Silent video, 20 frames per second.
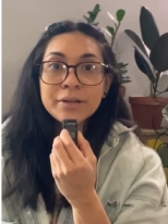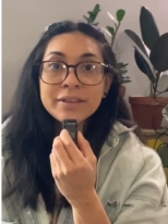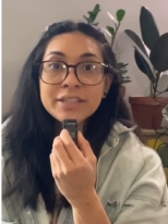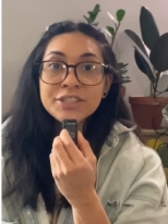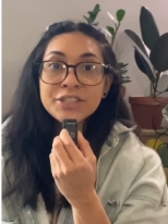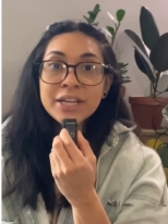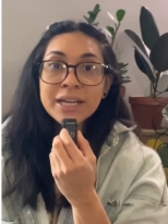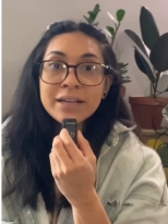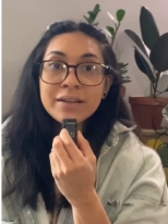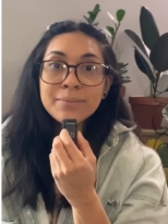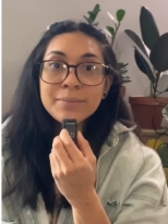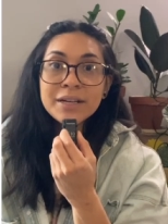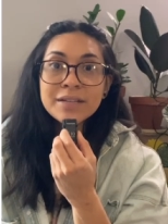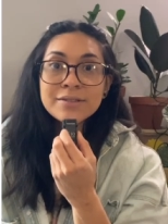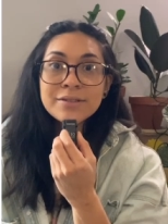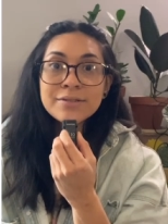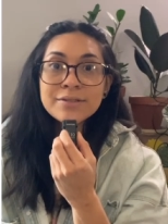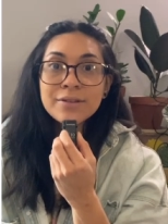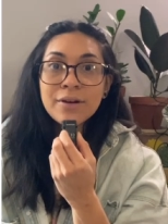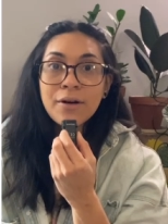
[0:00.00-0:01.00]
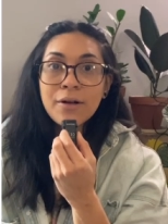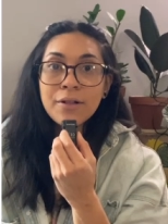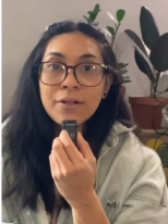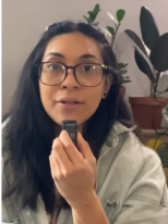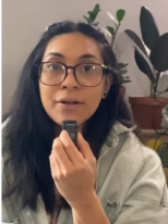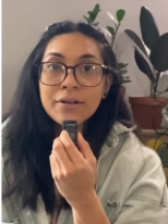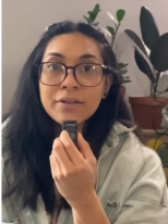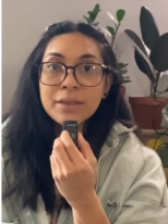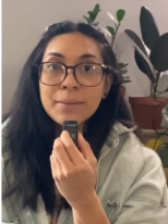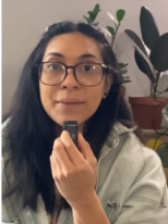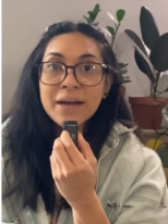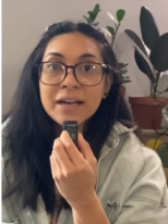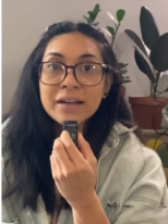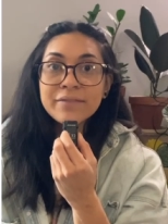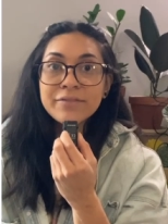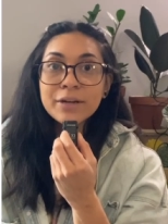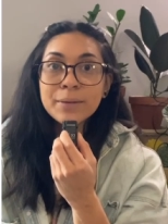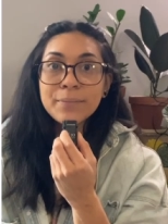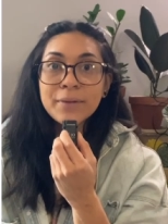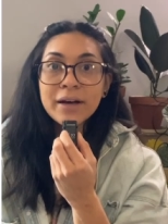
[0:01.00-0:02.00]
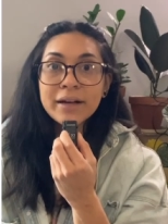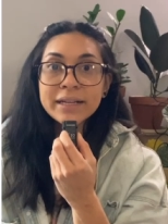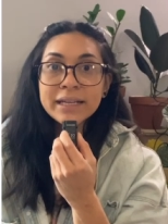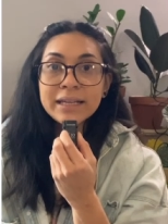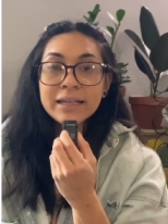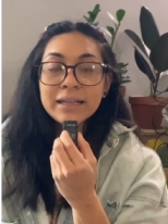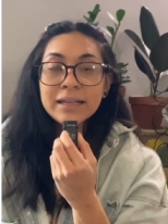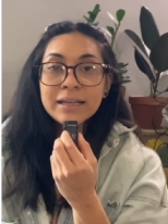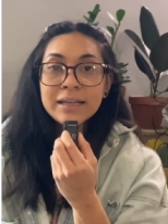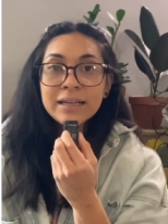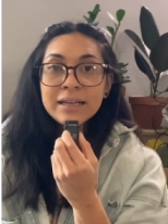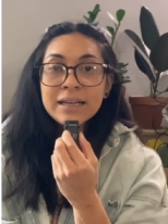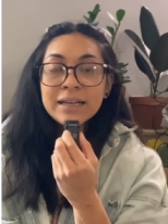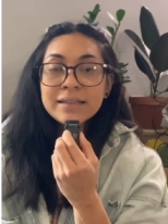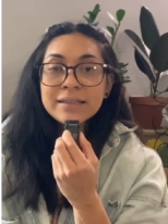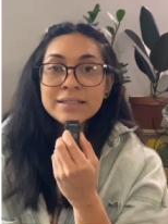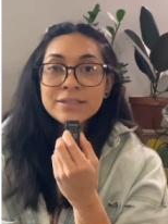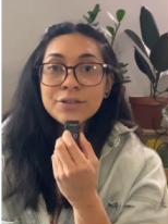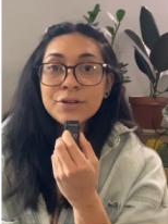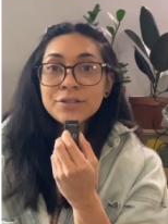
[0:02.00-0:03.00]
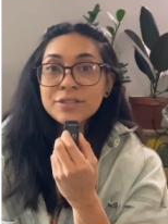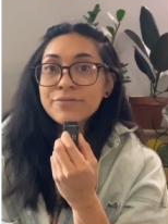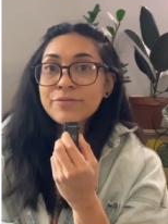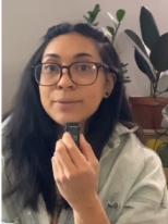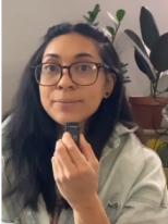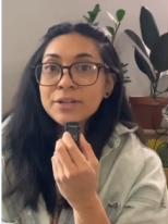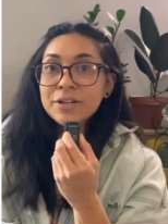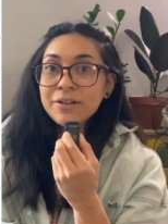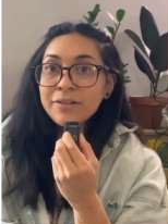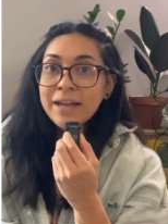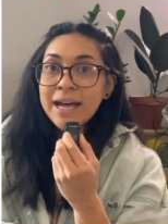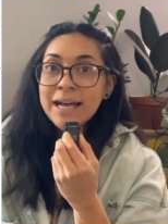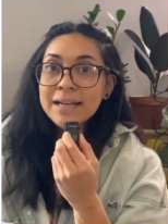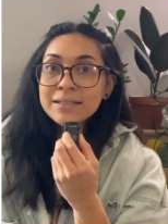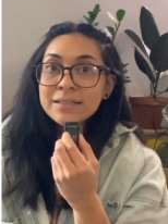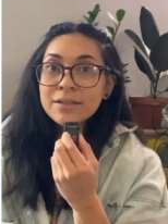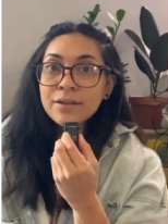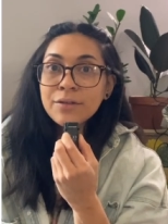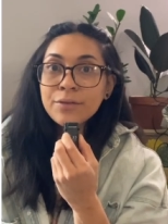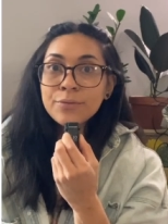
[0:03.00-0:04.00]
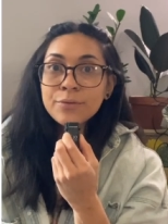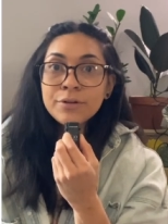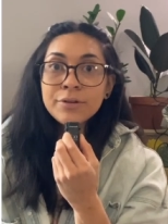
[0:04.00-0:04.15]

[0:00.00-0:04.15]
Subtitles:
the chain of muscles all along the back of your body. This goes from your lats, through